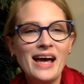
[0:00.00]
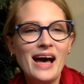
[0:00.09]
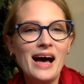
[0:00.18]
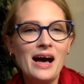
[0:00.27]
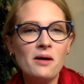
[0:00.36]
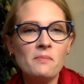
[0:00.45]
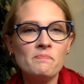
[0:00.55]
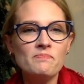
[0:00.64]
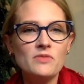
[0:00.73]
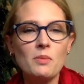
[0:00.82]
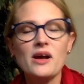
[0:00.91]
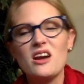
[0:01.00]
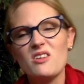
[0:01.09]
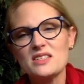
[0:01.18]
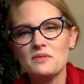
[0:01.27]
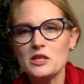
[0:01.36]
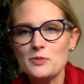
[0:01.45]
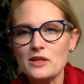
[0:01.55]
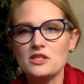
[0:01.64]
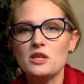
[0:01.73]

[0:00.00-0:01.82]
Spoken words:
The Mercado isn't really specialty,